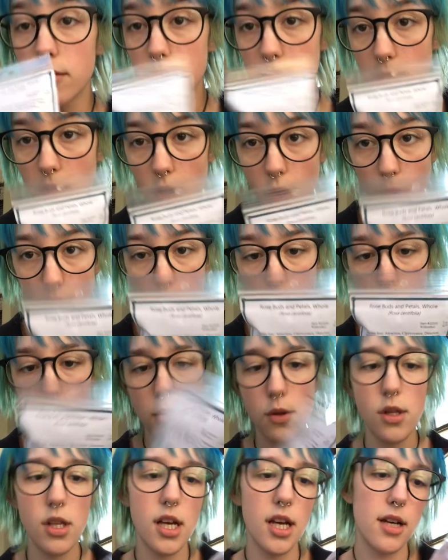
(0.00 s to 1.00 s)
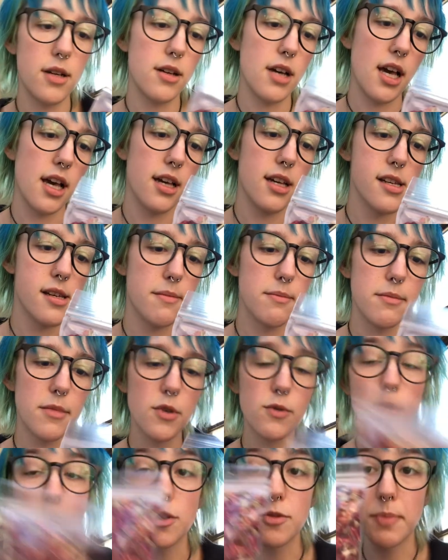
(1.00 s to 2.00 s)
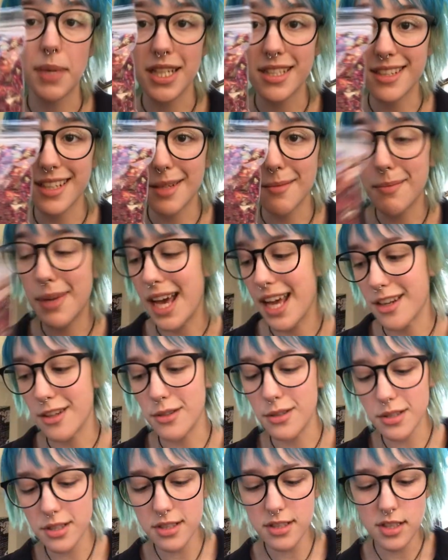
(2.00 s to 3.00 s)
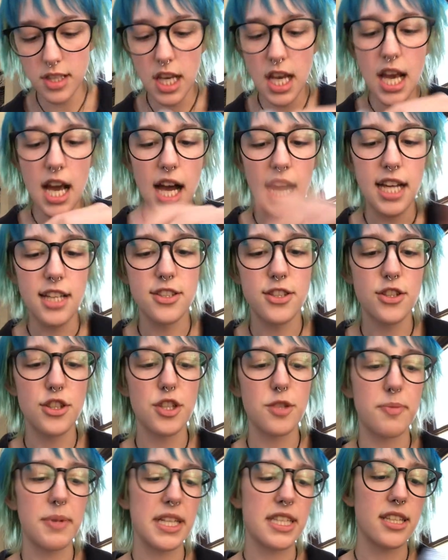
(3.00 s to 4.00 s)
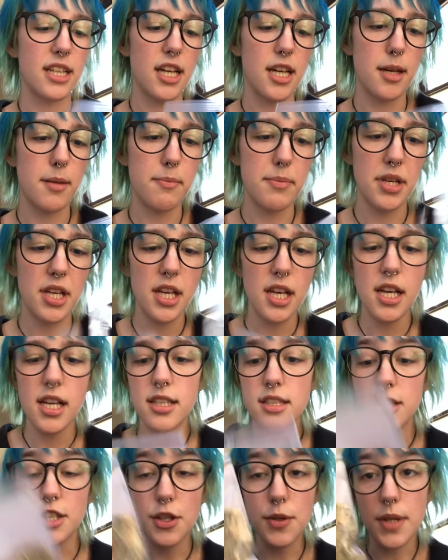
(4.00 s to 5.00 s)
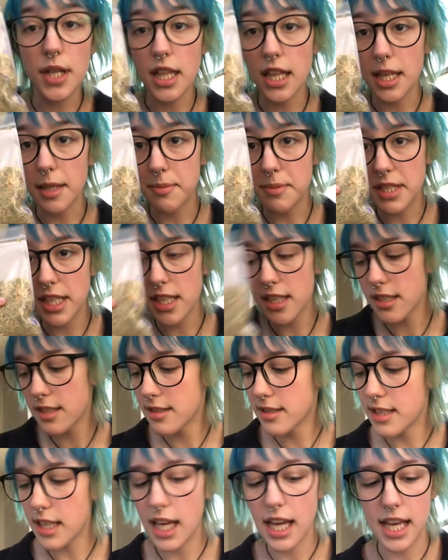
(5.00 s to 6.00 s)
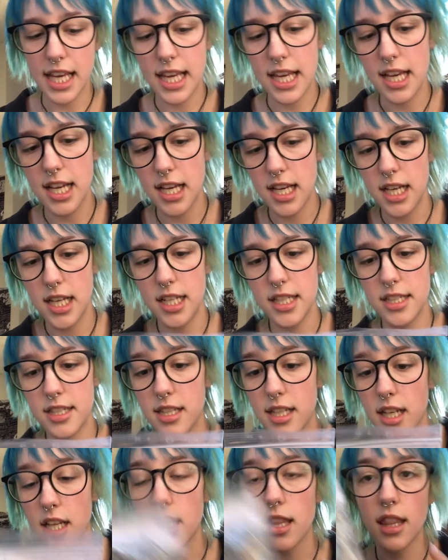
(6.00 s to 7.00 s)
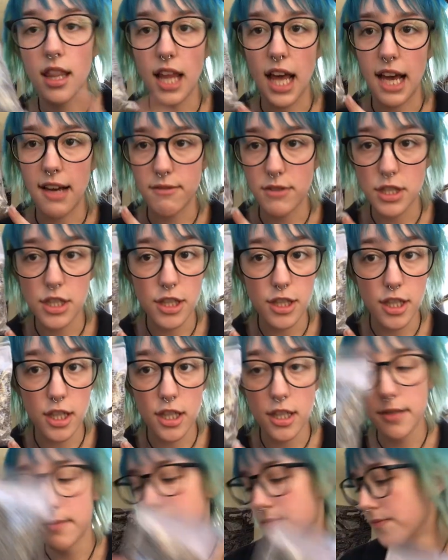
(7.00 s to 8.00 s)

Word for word: whole um, rosebuds and petals. I also just picked up eucalyptus and lavender.